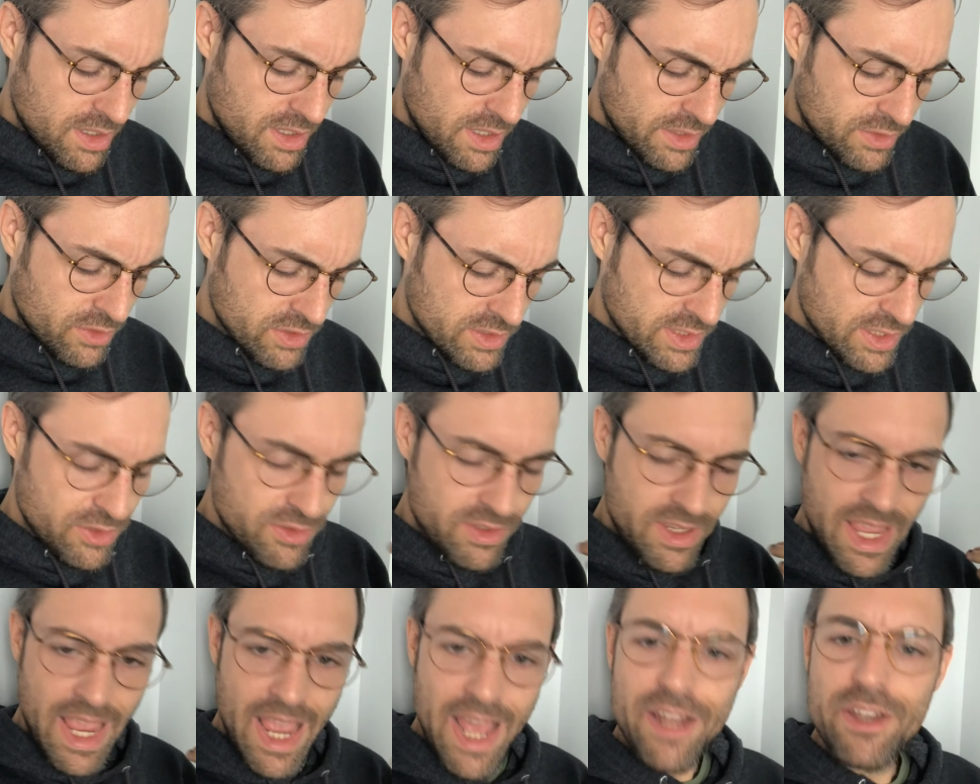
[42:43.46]
It turns out you
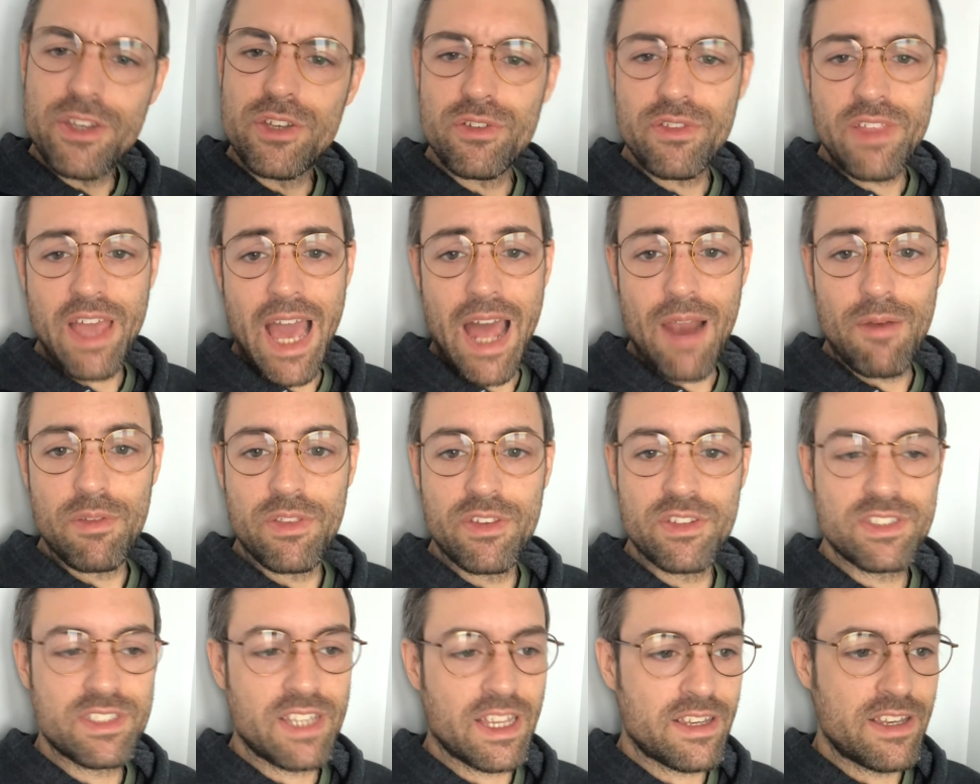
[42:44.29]
can do that with
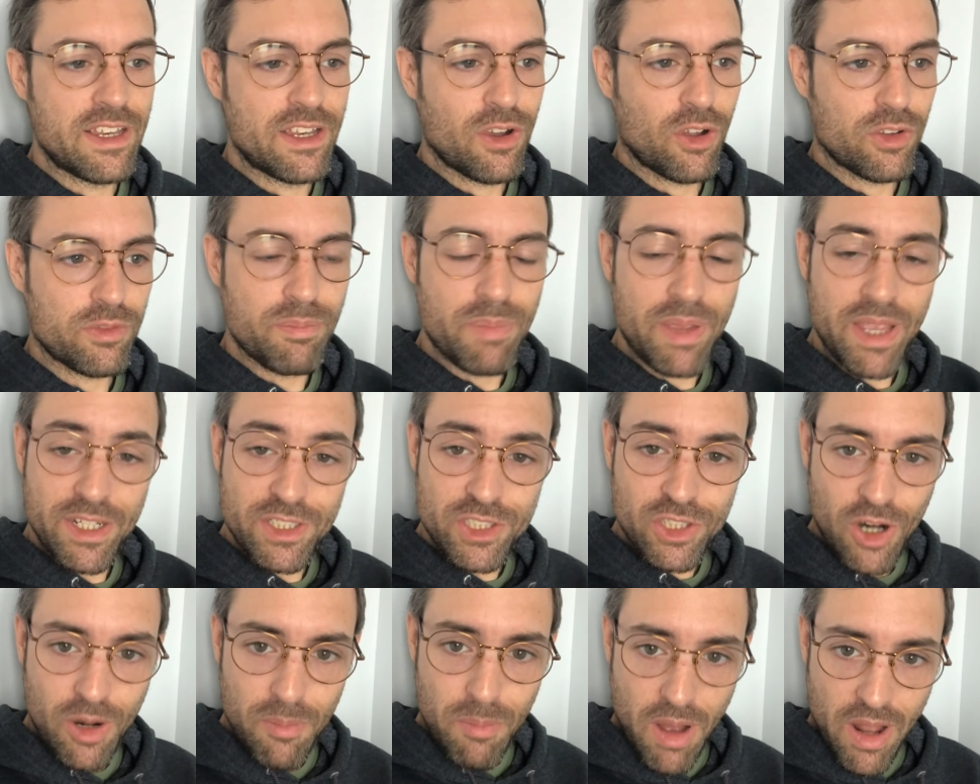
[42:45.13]
this technique called pinch
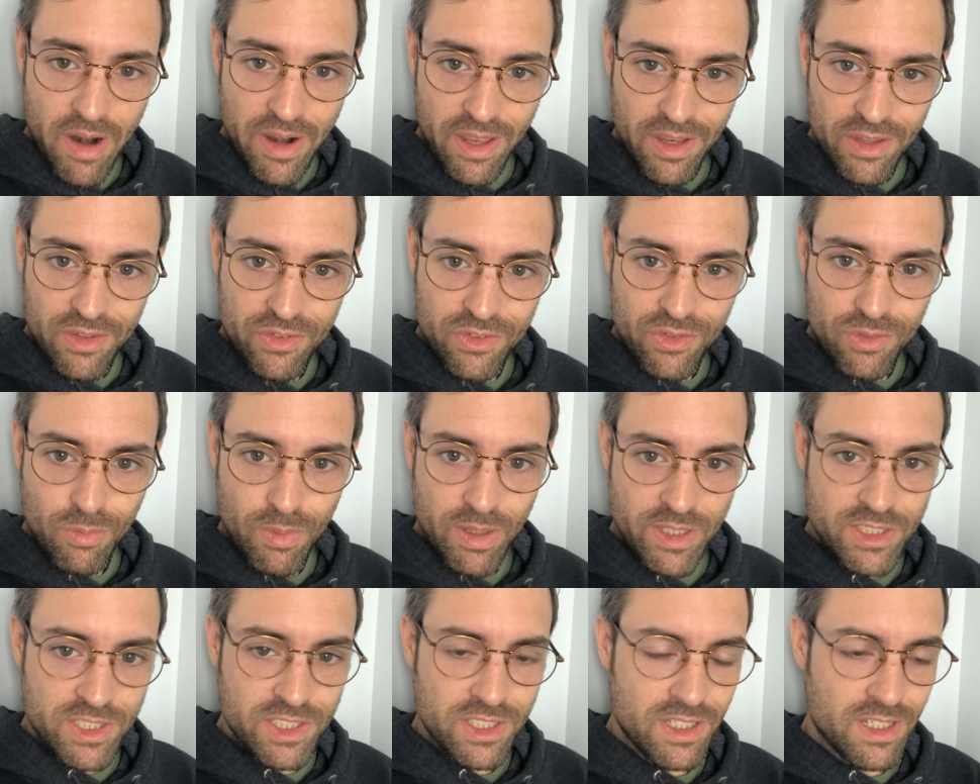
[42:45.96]
harmonics,
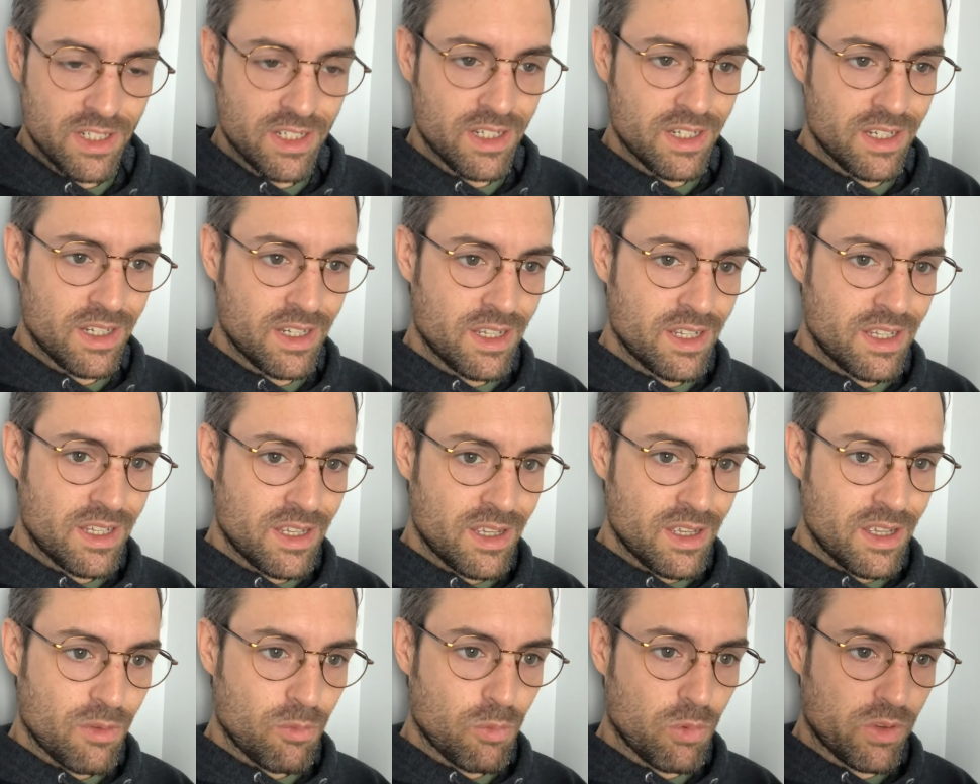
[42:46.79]
which
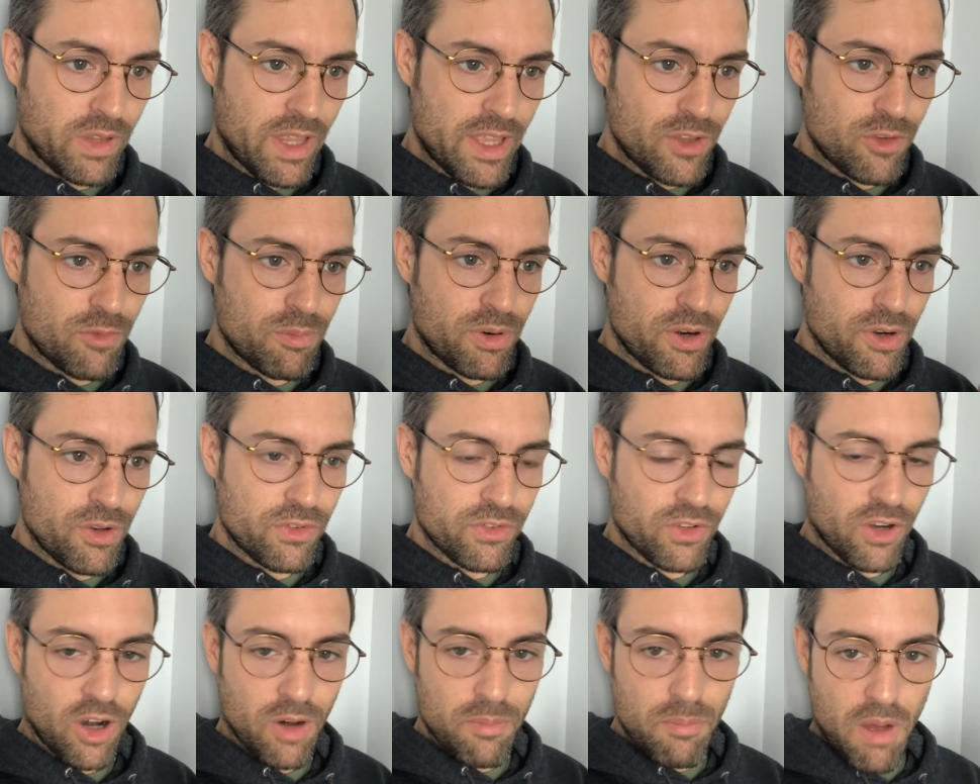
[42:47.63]
will let you produce
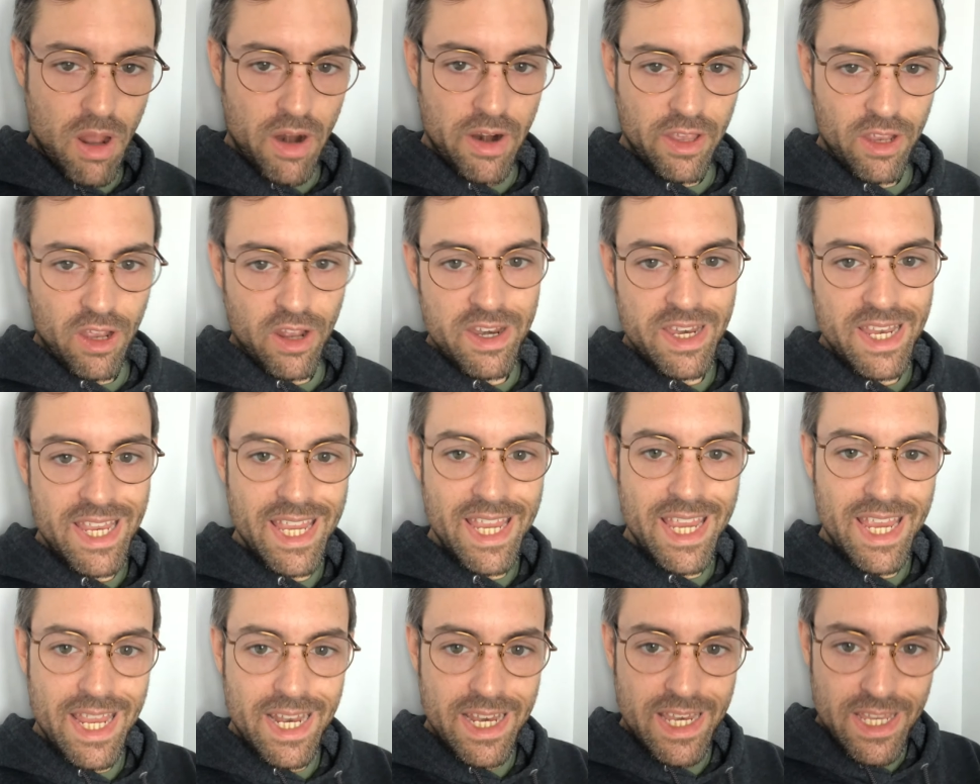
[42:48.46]
a harmonic on
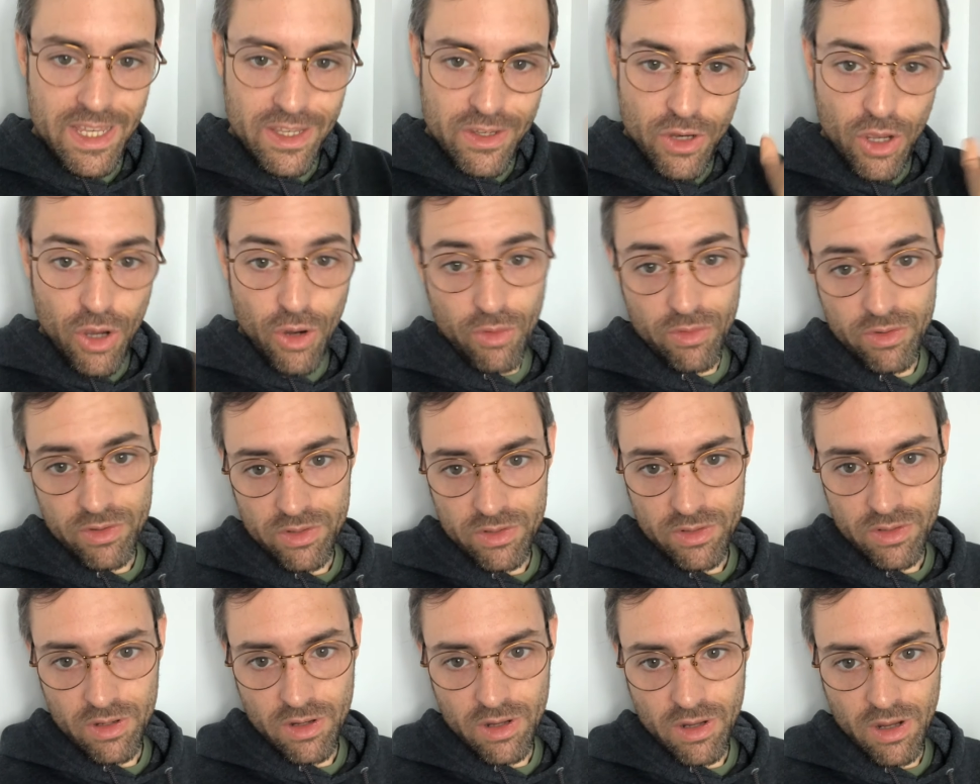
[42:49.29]
any note
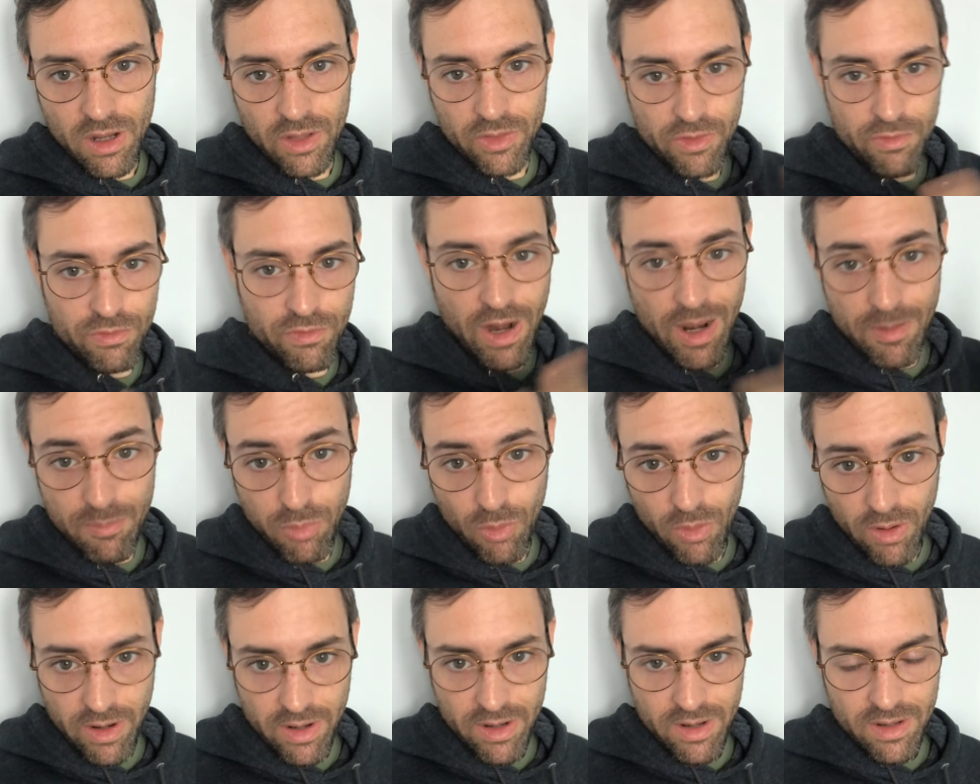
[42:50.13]
on the
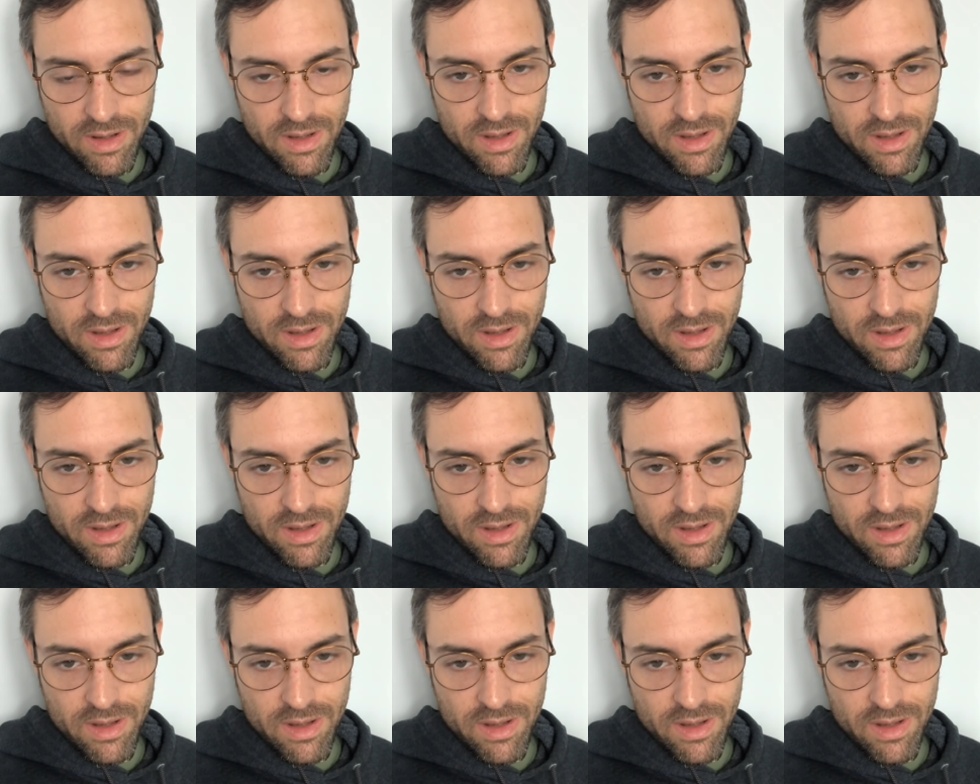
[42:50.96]
fretboard.